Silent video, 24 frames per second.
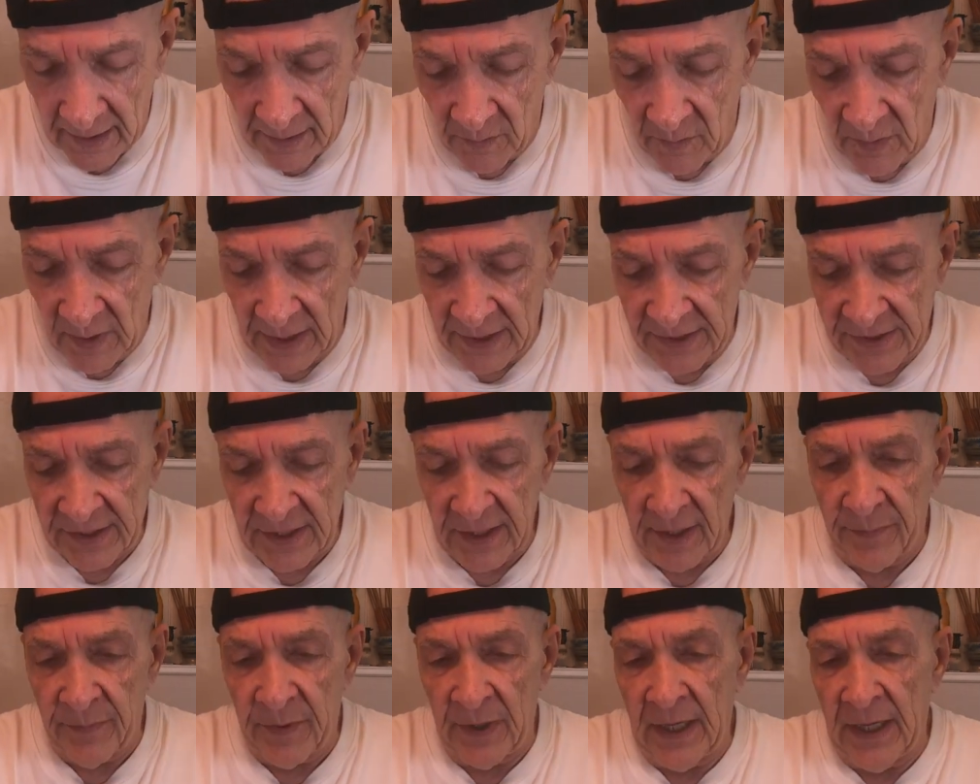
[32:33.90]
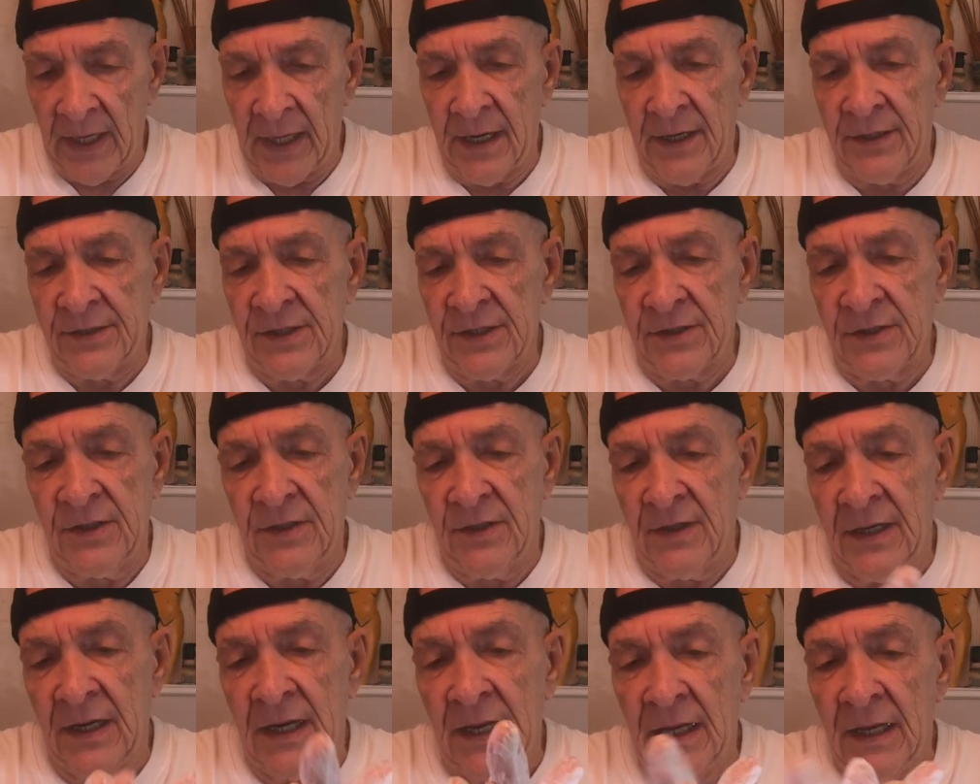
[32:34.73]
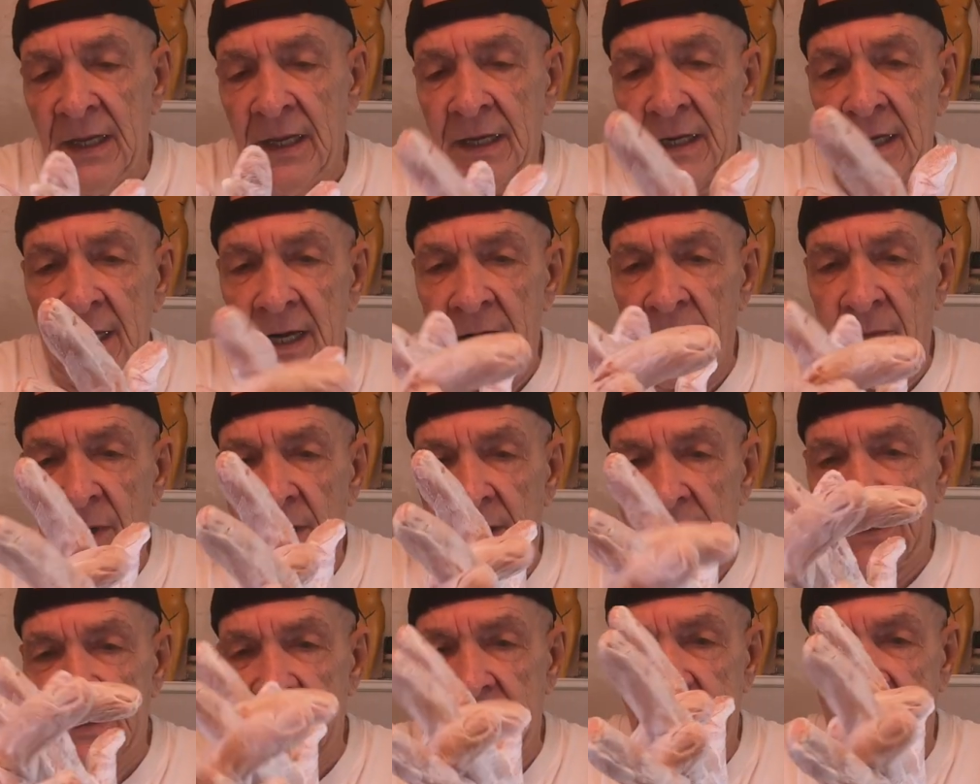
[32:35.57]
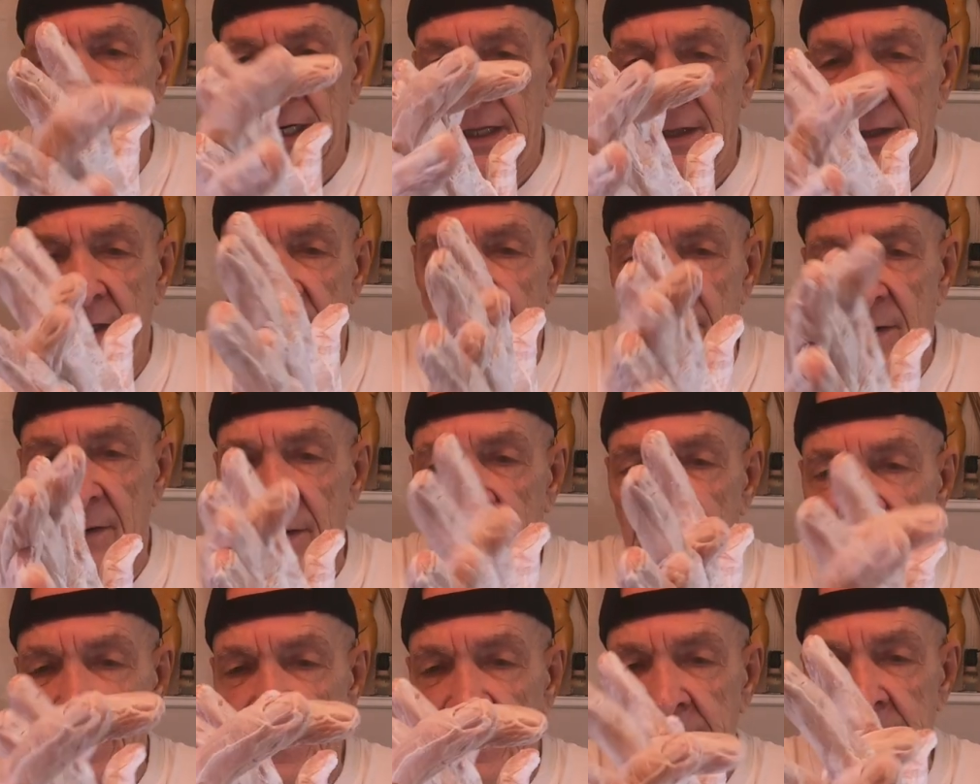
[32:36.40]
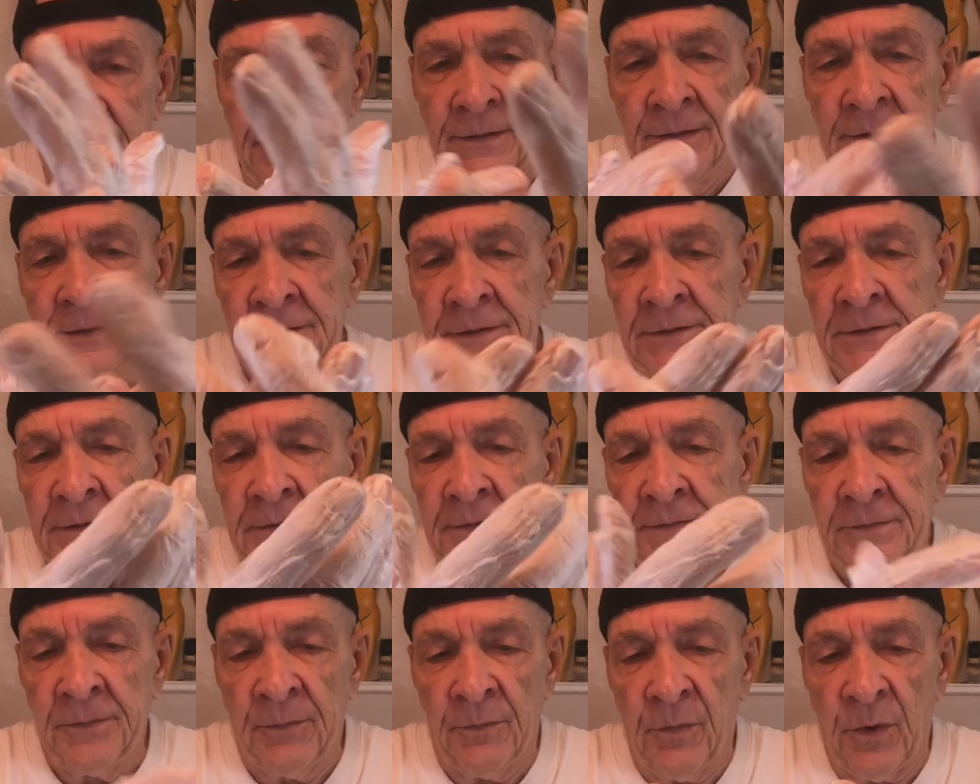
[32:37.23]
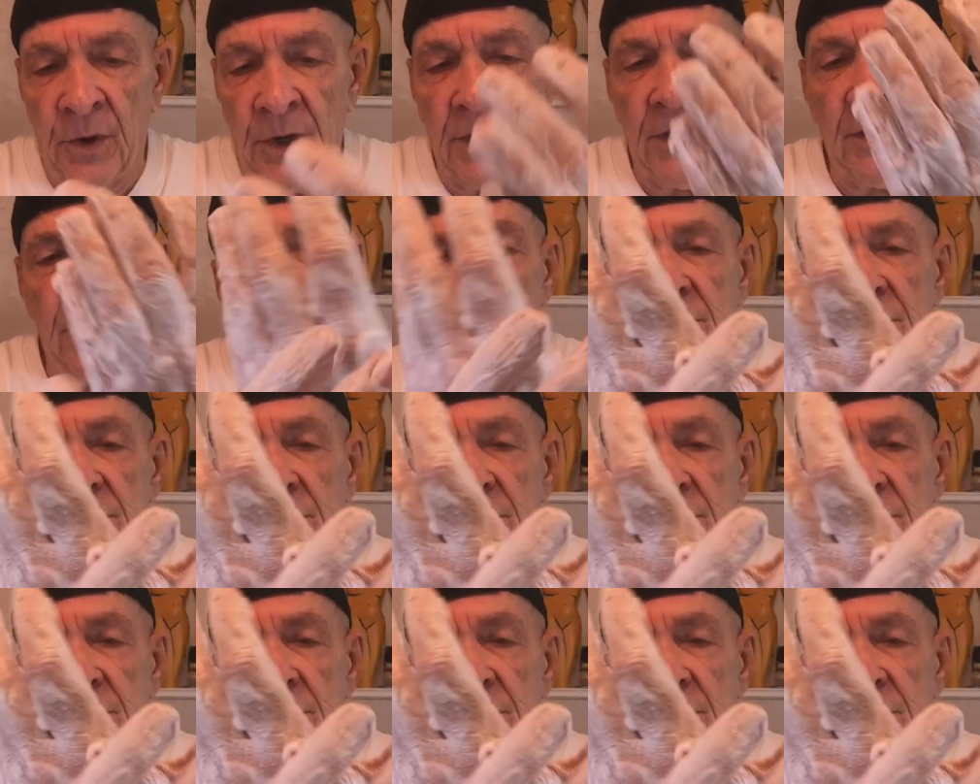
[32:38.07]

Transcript: really slippery and it just kind of wanted to stick there. Boy, you could